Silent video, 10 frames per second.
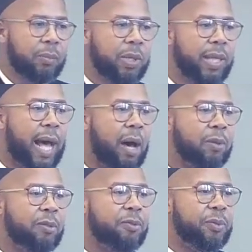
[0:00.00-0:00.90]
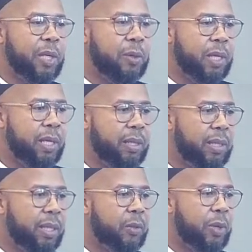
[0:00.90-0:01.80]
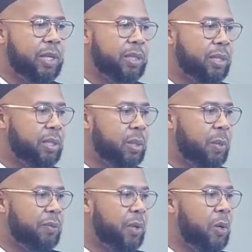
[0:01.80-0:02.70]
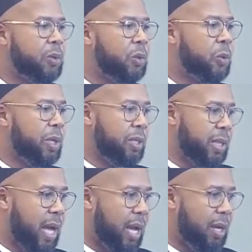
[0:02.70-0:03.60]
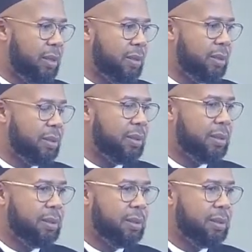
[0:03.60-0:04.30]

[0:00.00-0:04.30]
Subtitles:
without fearing the criticism of those who criticize.